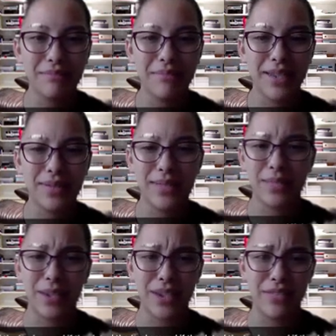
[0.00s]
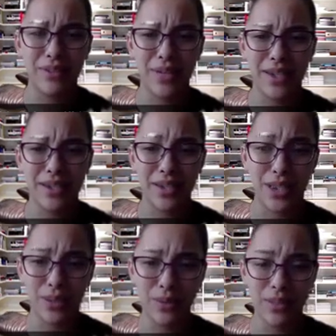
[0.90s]
me to expect of you guys to
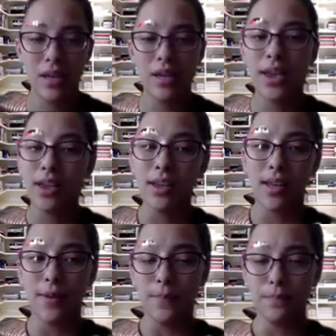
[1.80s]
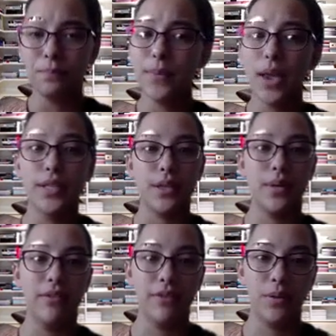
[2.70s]
use. So
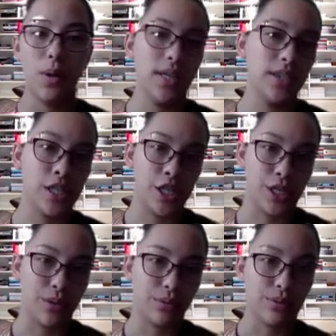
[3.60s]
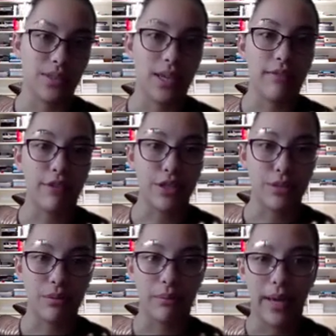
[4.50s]
if you want to use a
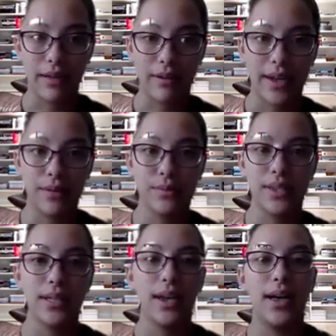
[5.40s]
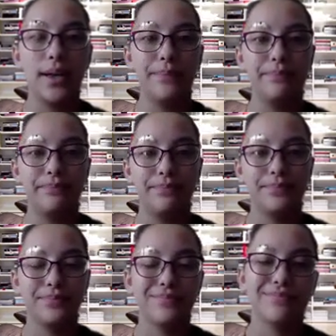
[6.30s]
virtual background,
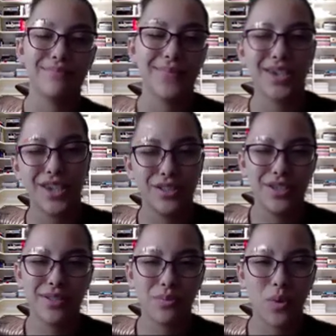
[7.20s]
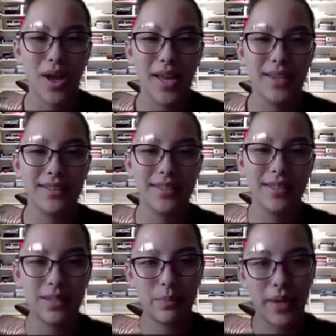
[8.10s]
you just want
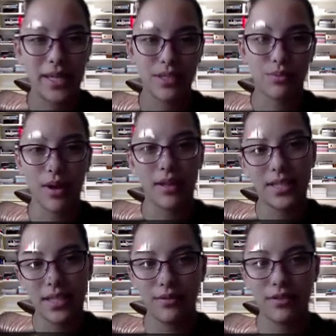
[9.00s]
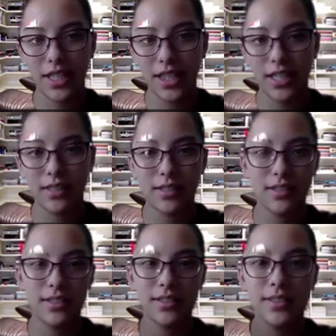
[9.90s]
the space relatively
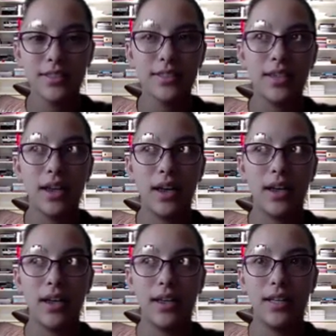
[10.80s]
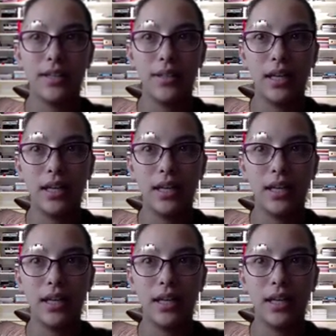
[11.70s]
a